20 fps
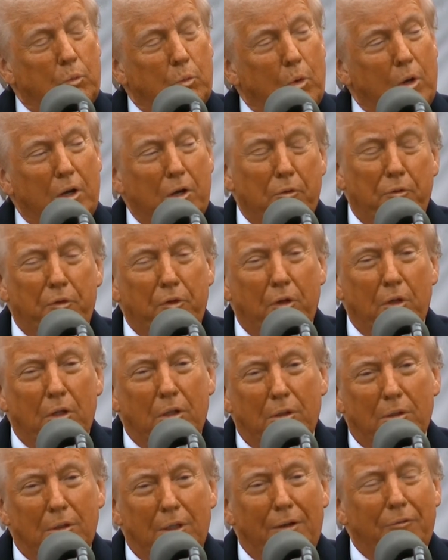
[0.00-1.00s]

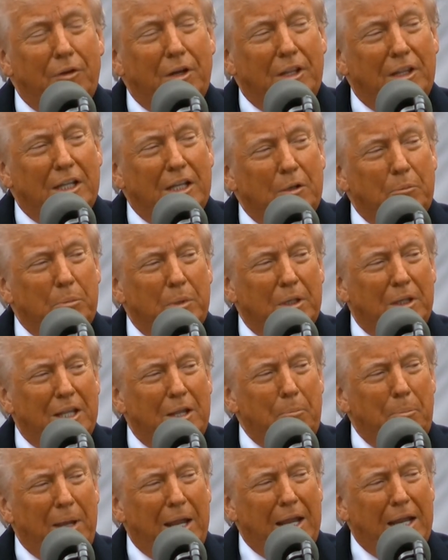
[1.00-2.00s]
wonderful everything, but
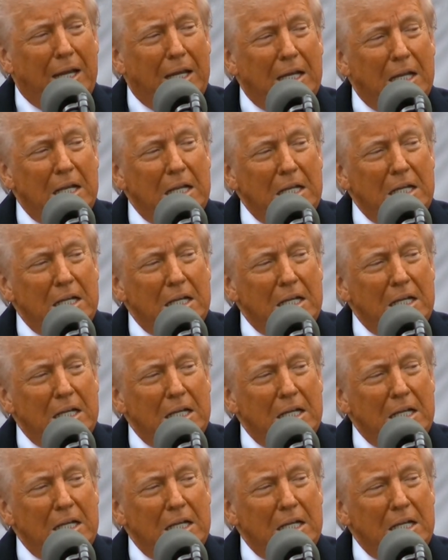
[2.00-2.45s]
they ban